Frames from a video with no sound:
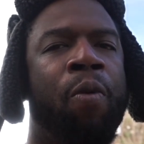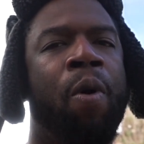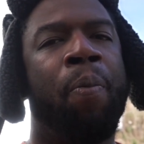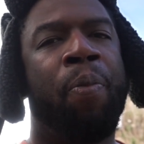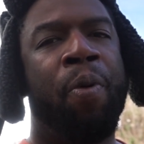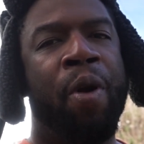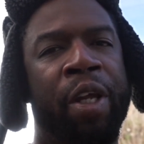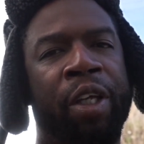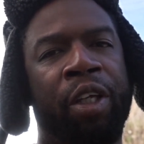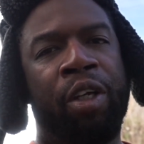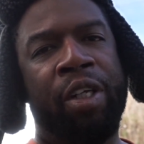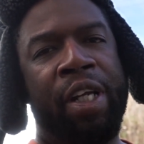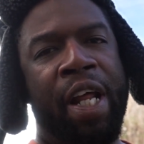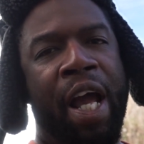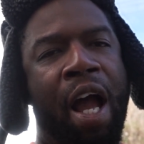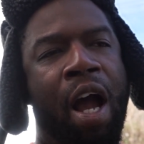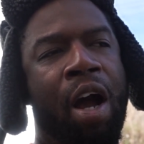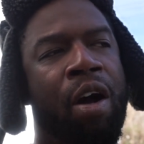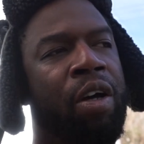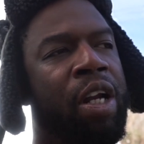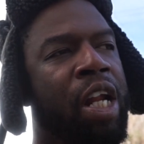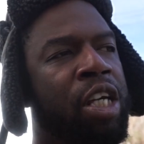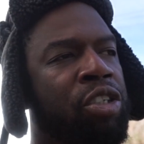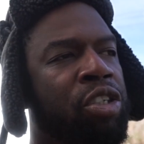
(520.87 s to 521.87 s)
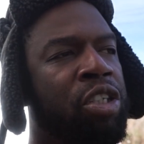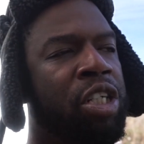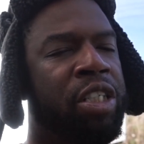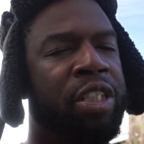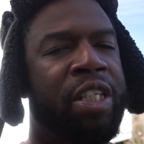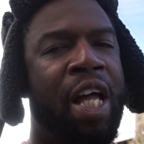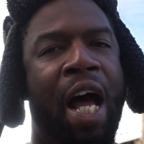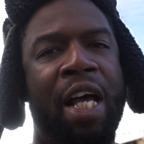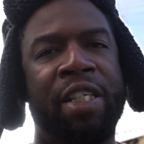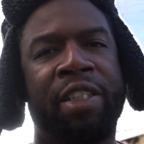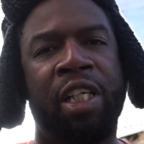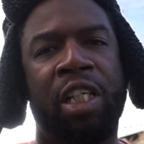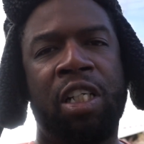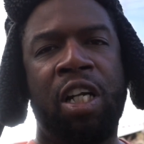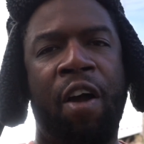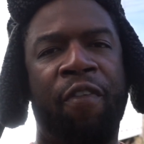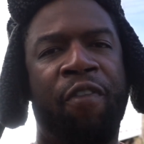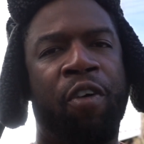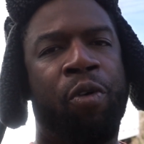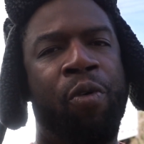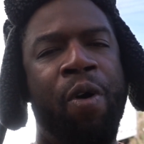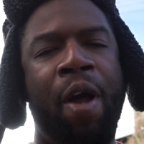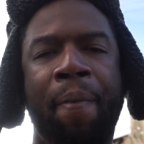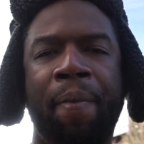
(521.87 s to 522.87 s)
will bring you down unless you just start selling
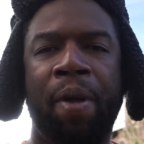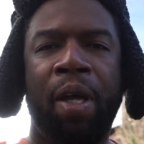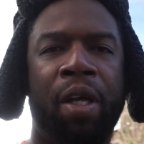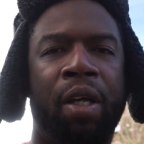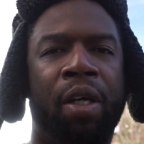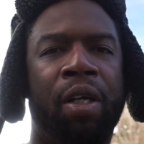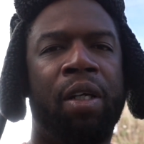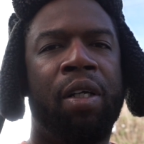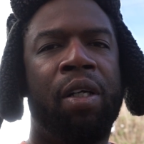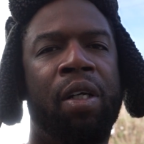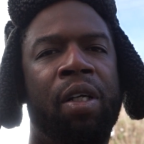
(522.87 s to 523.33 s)
off equipment.